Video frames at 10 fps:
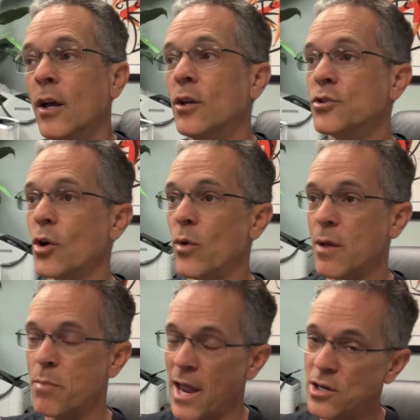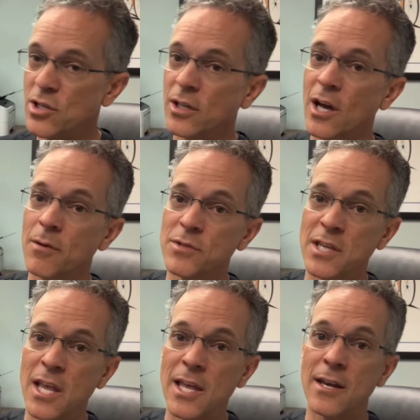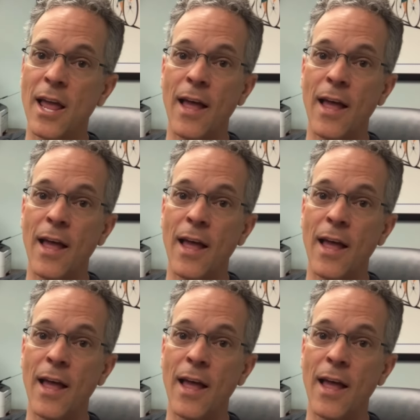So when a patient comes in